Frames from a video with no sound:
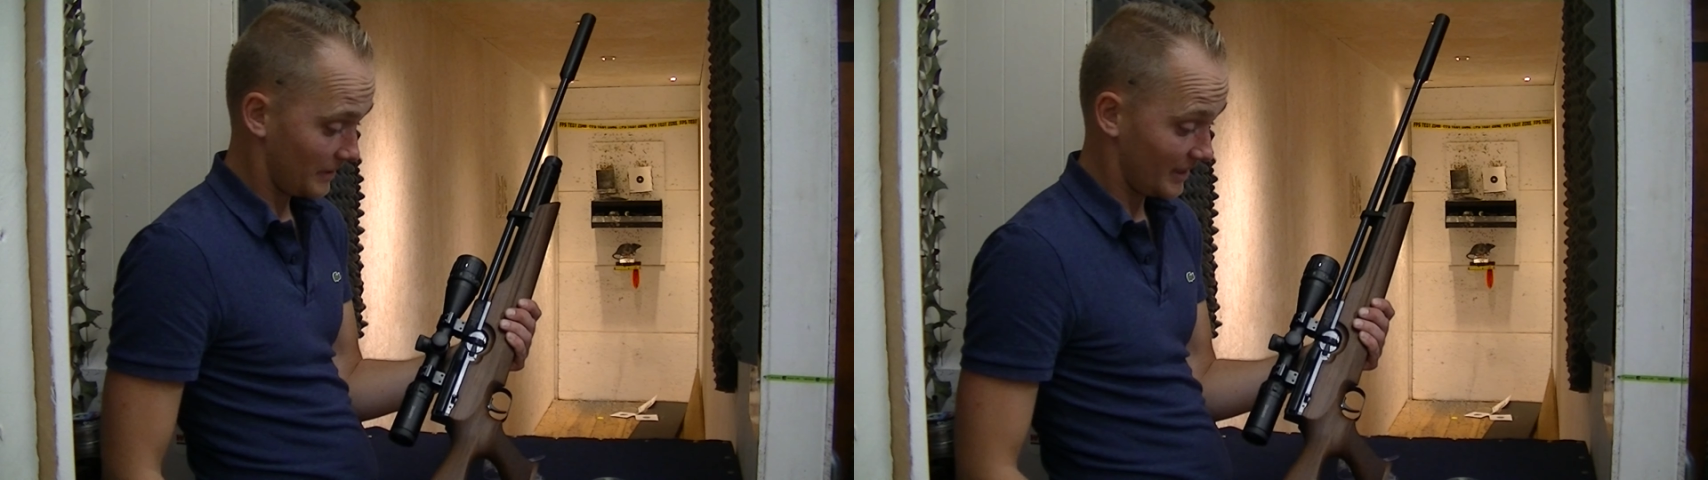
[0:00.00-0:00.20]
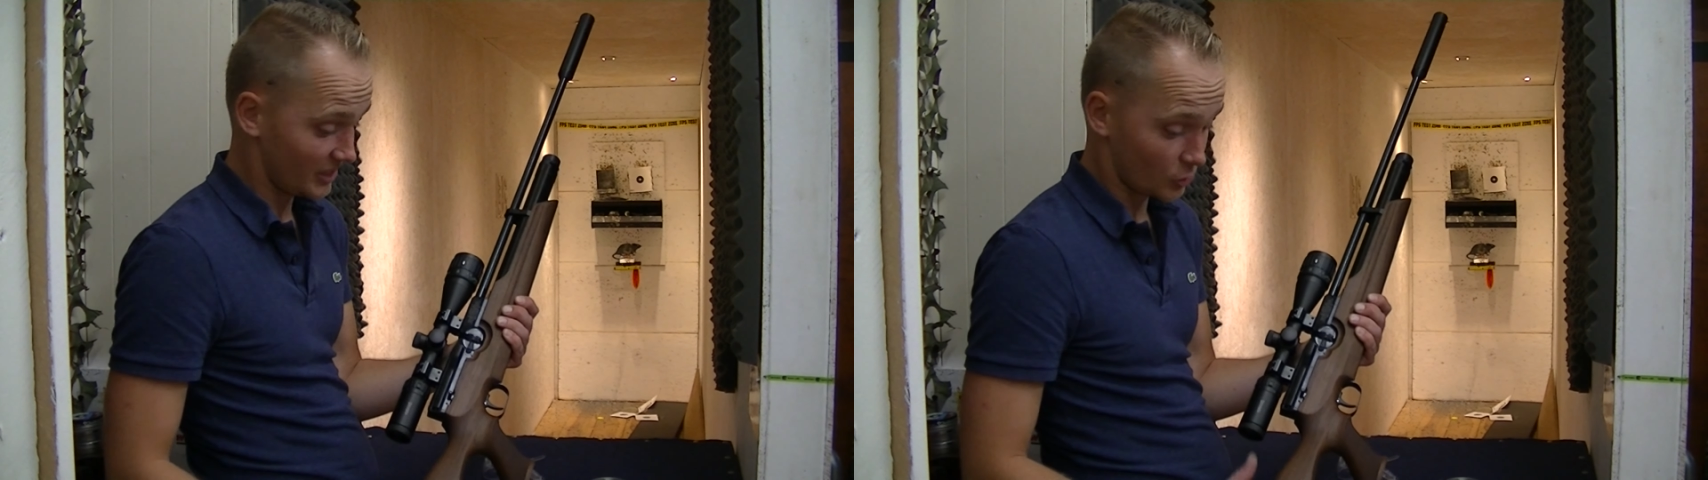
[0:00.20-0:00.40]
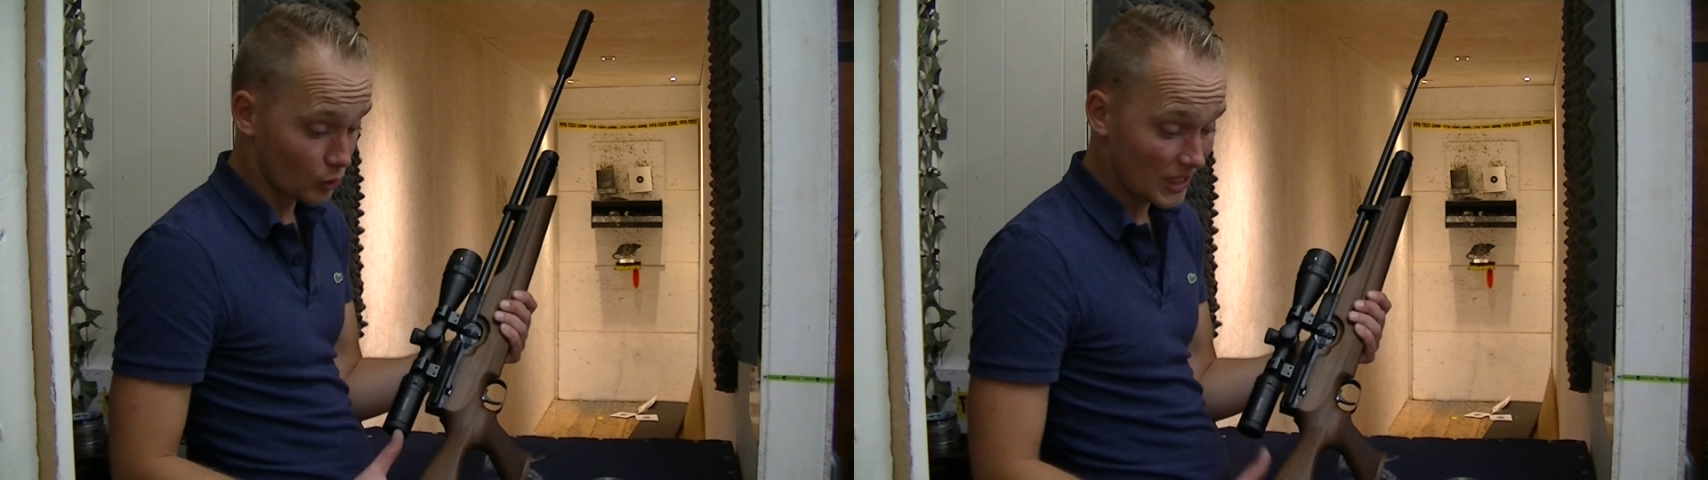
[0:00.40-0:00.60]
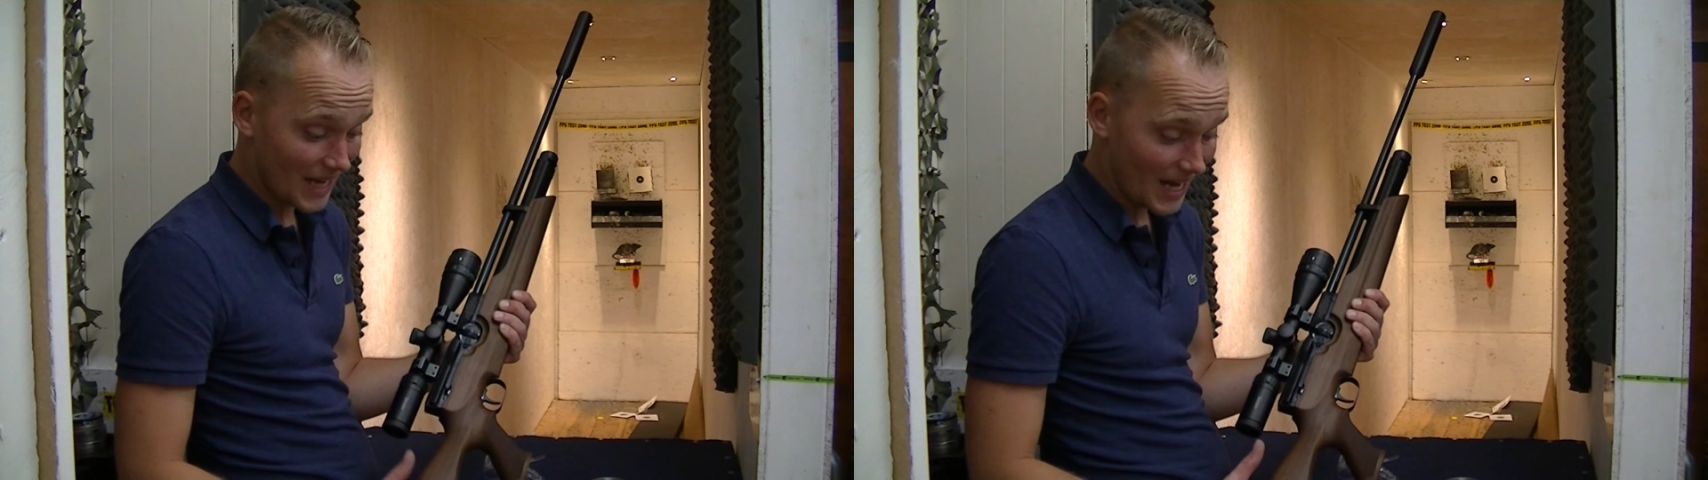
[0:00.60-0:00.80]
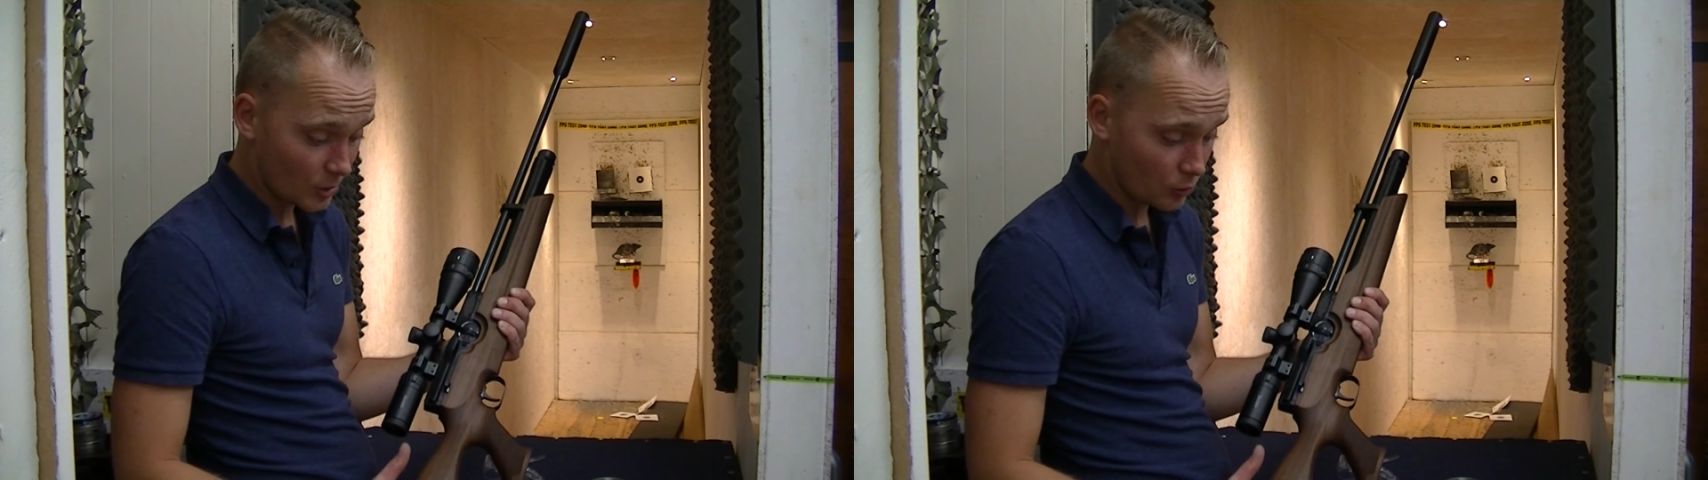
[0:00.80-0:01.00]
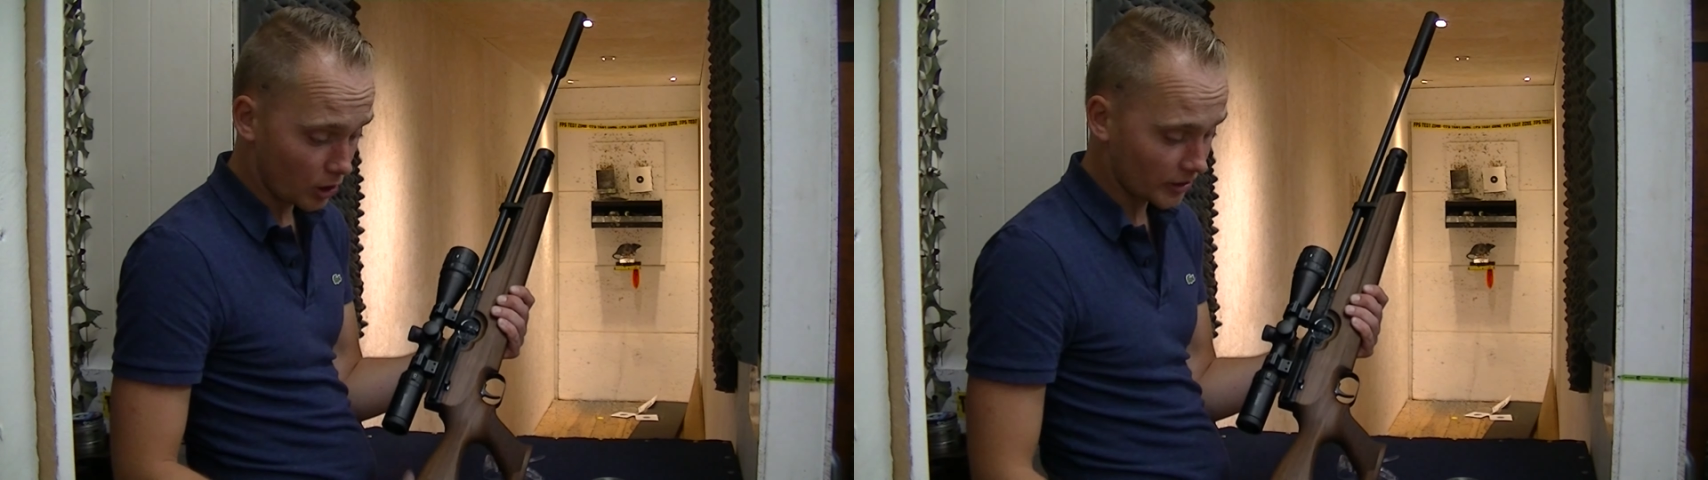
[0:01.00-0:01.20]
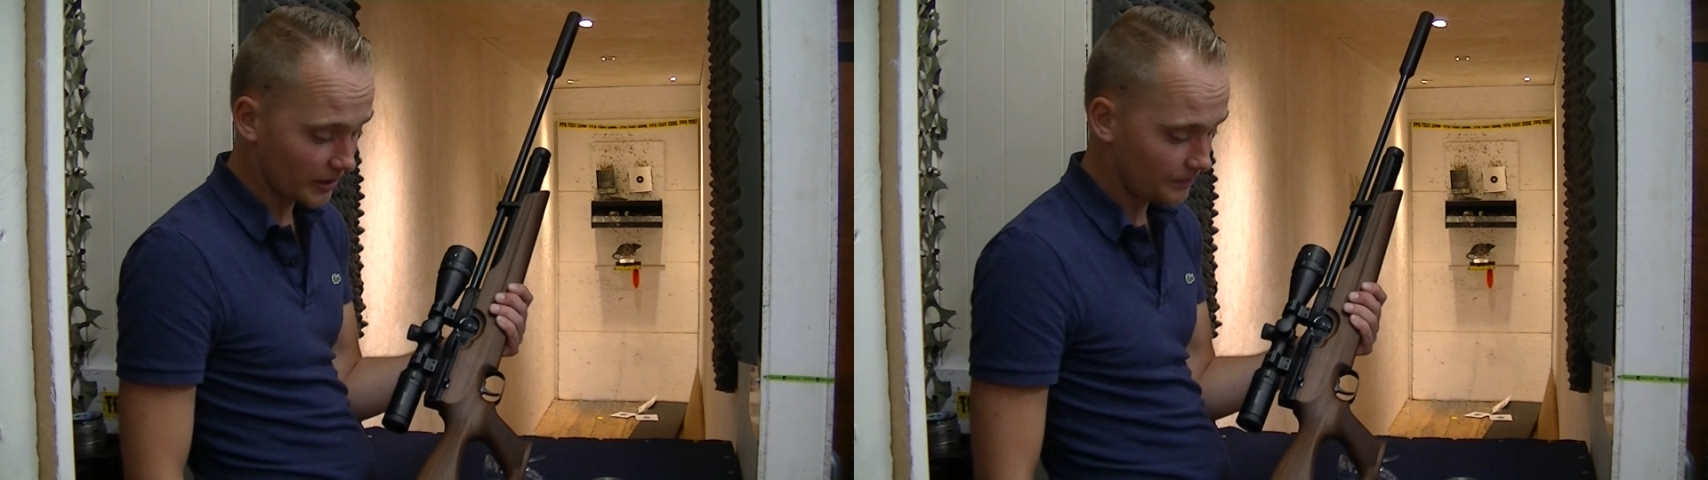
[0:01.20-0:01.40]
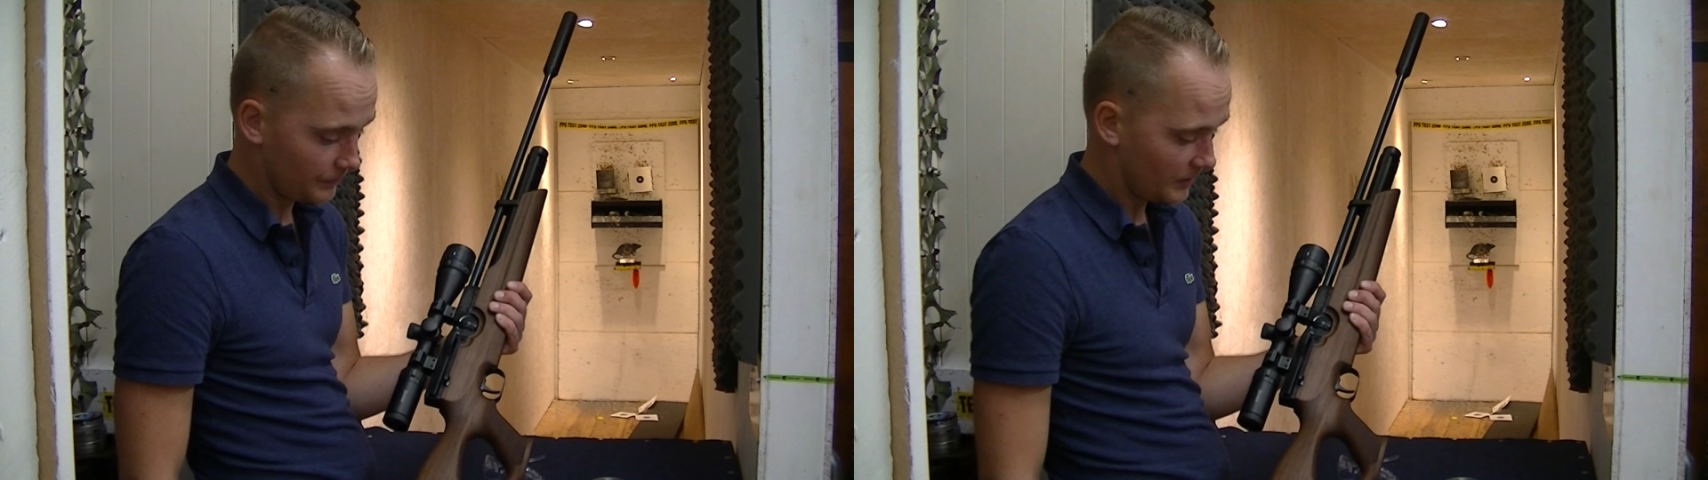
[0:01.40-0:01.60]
It's really high quality,